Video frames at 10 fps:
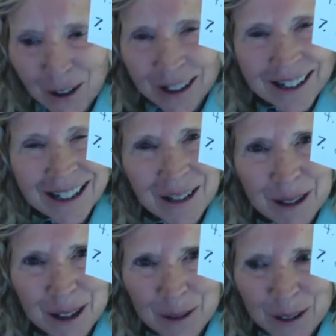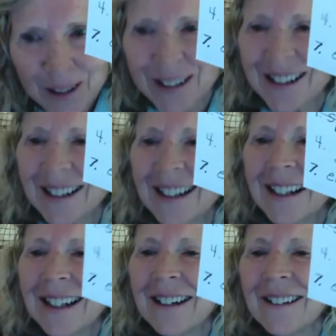can tell me the word.
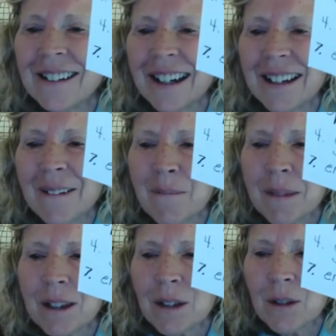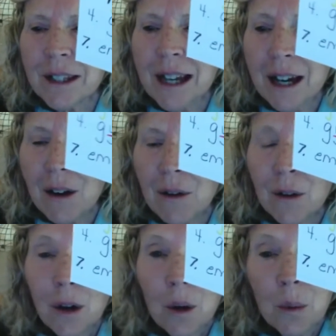Okay? So now,
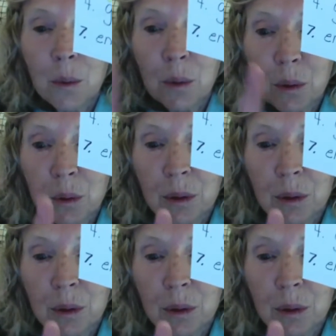rule